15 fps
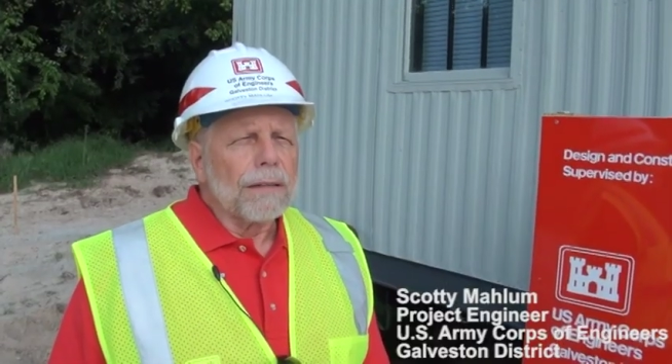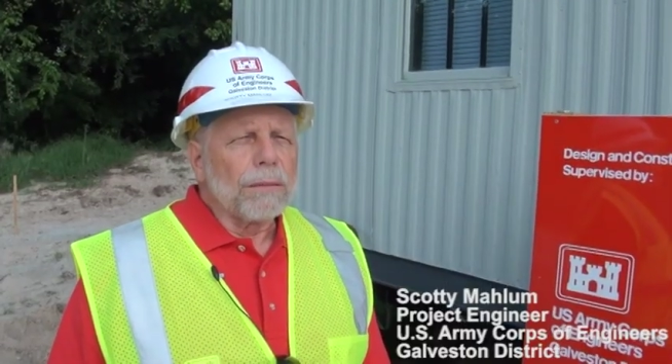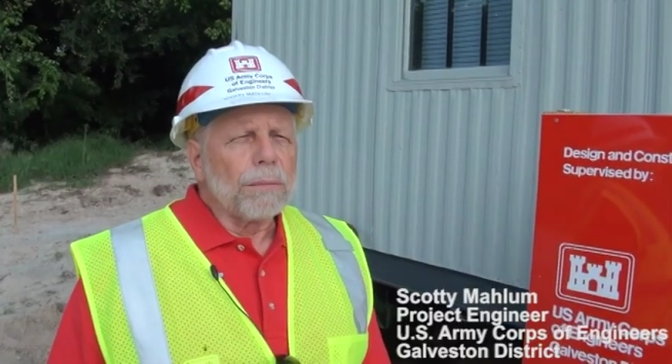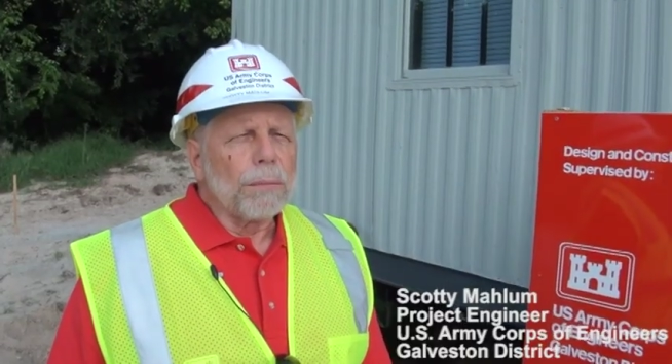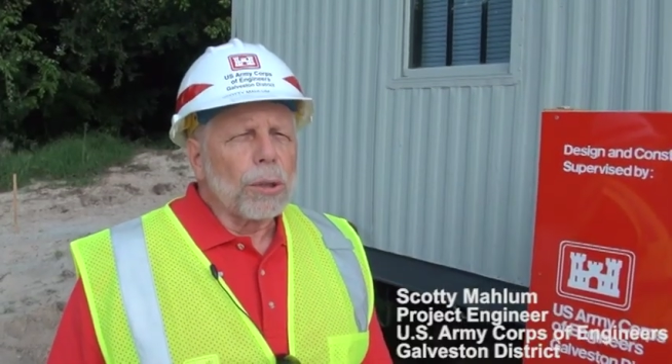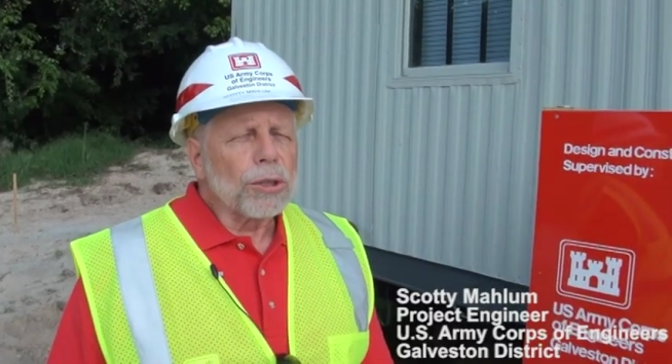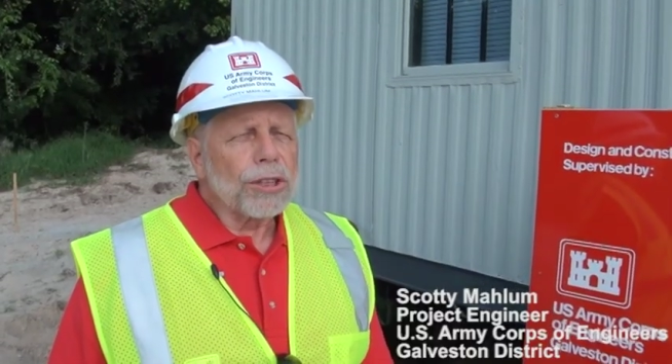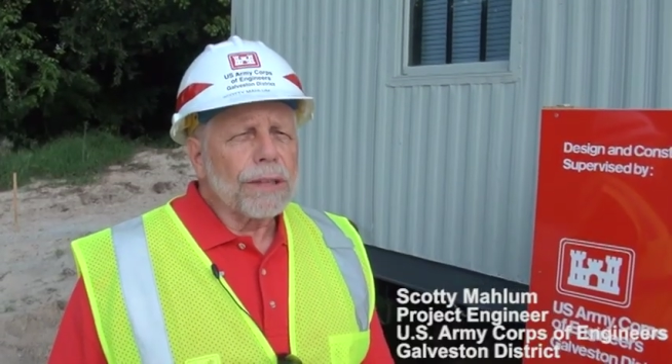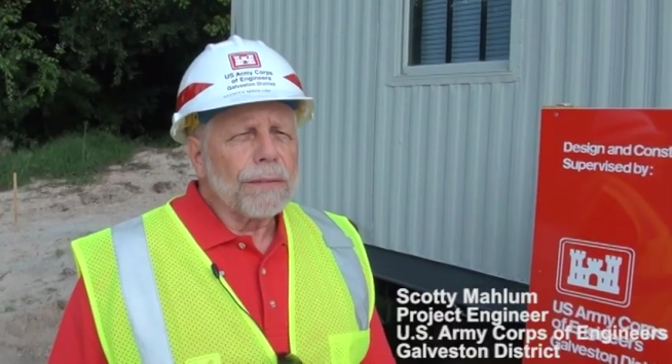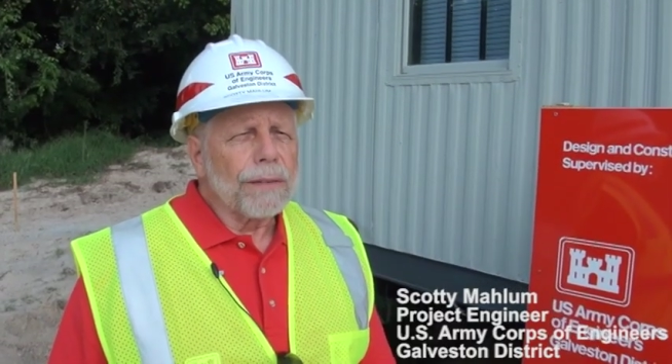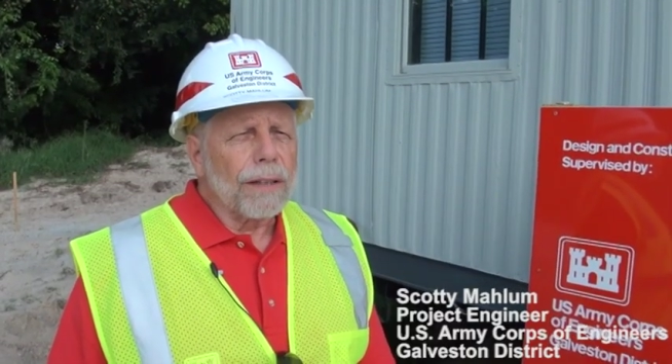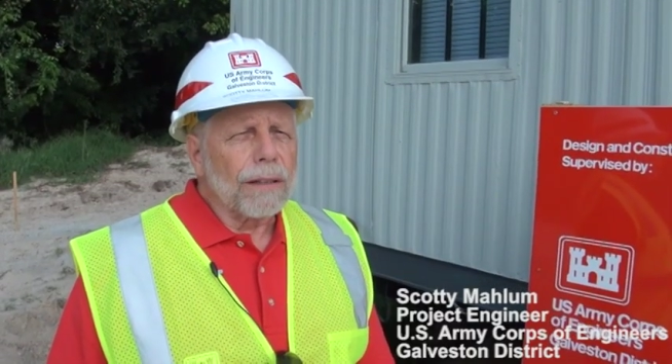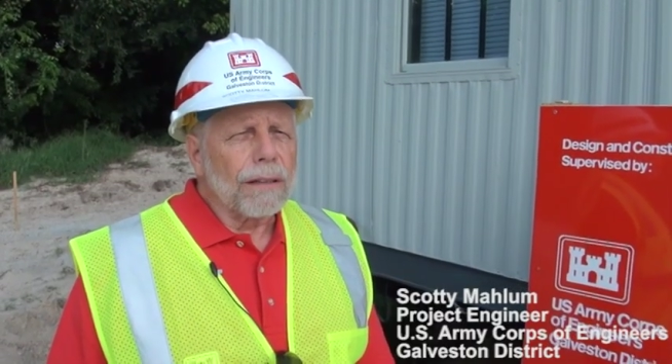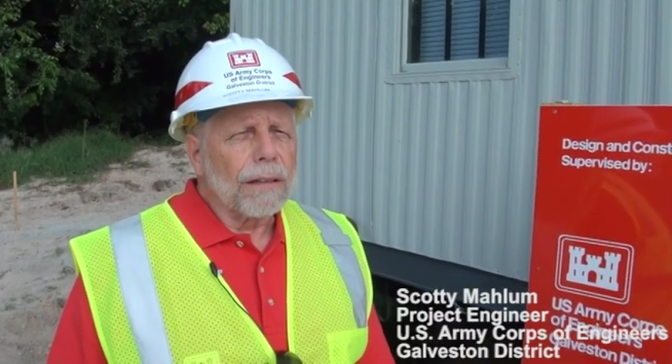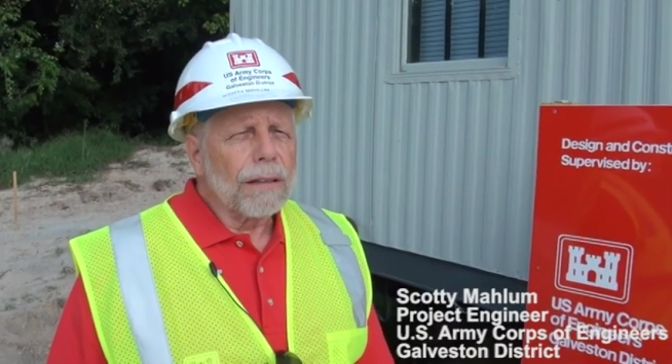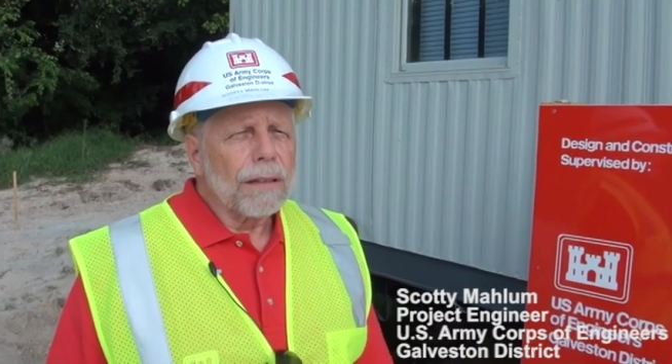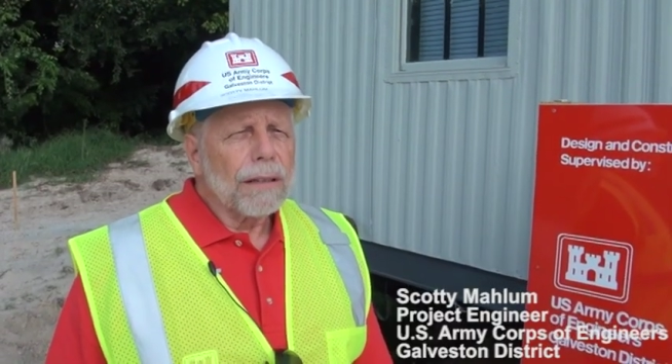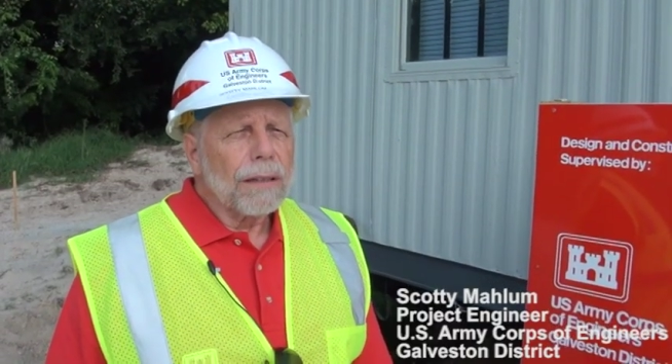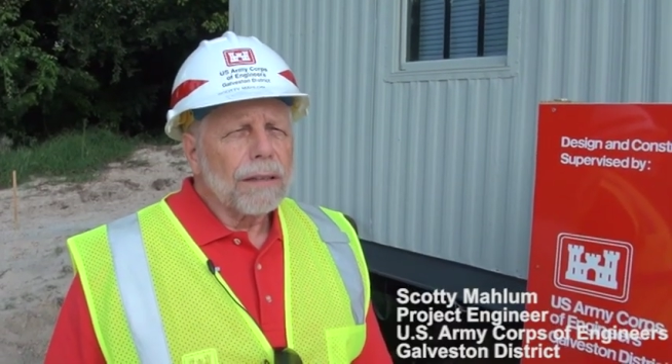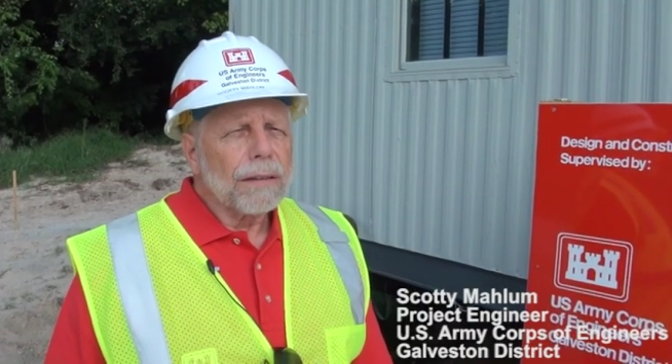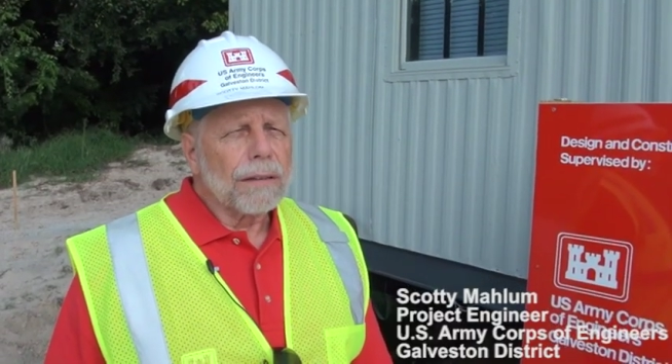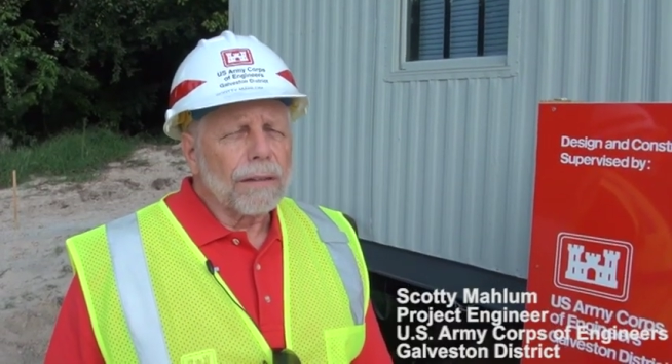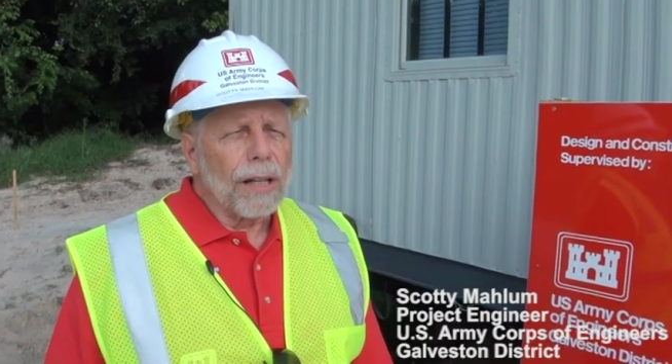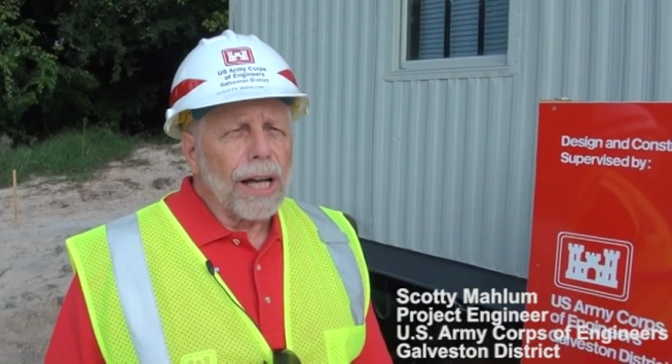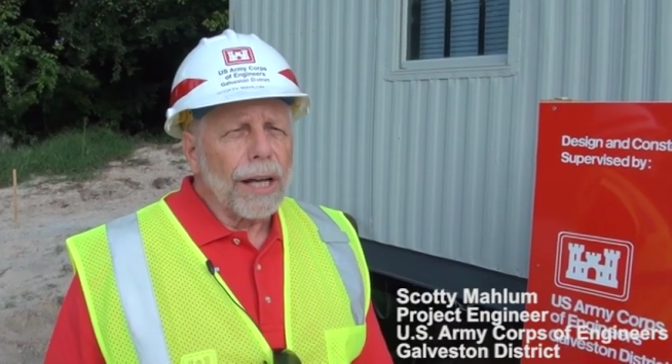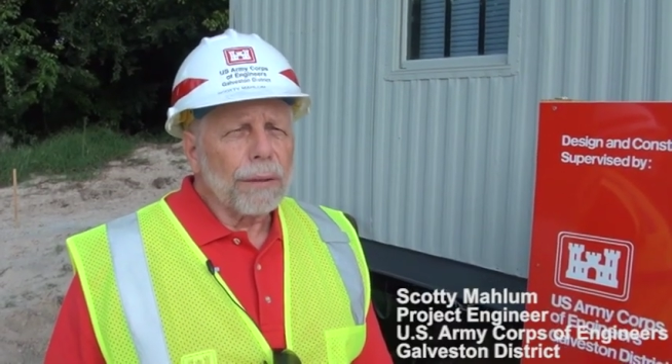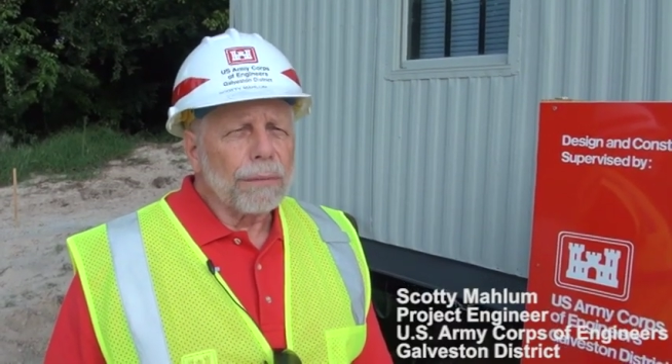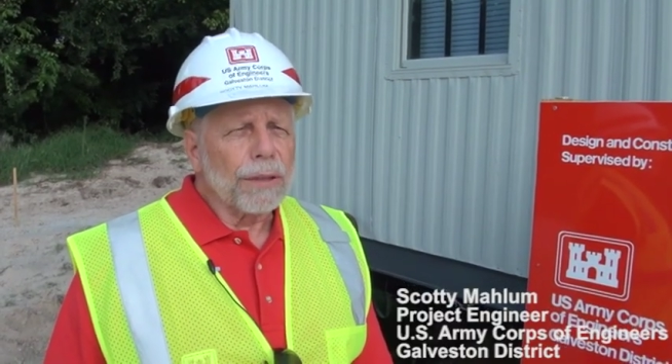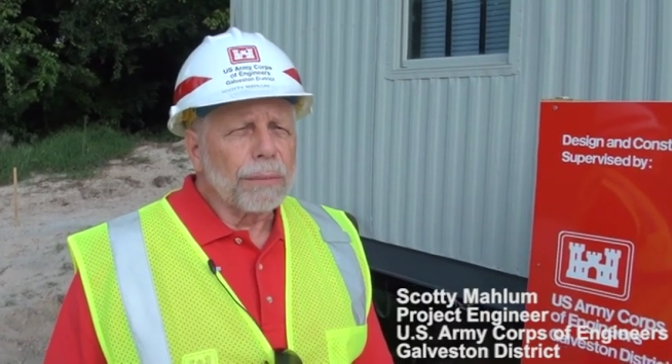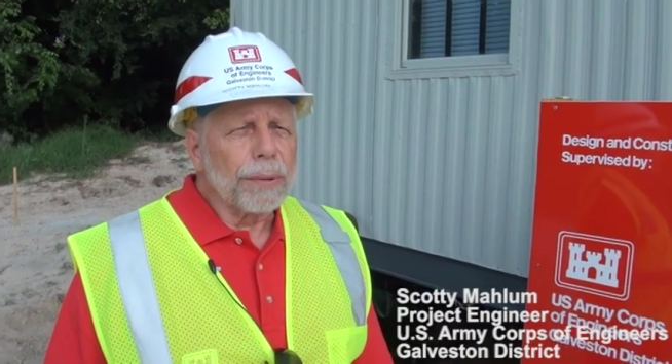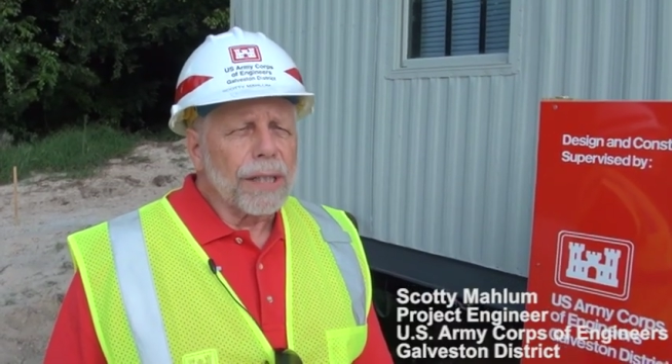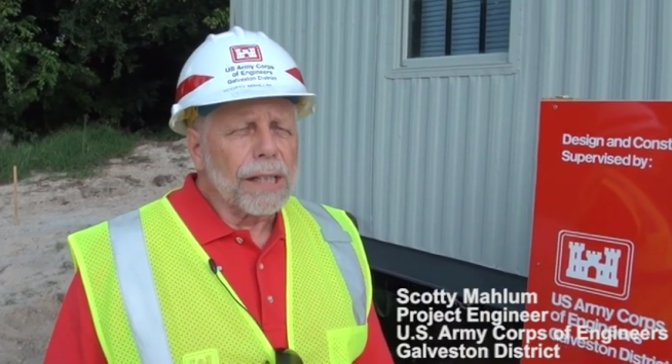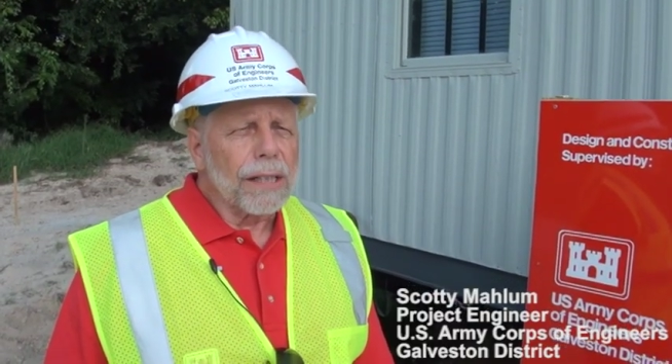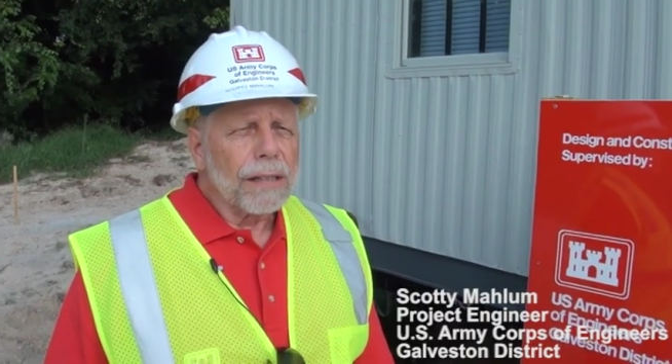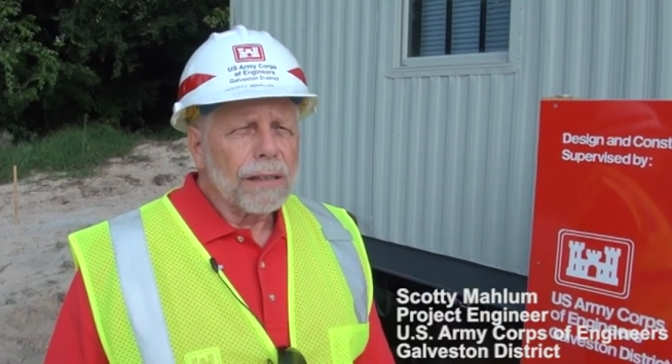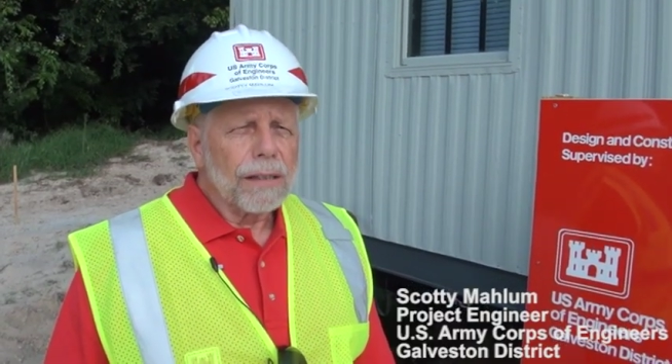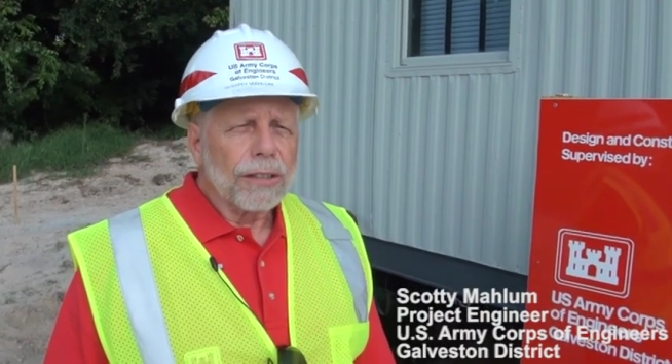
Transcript: Most of the line will be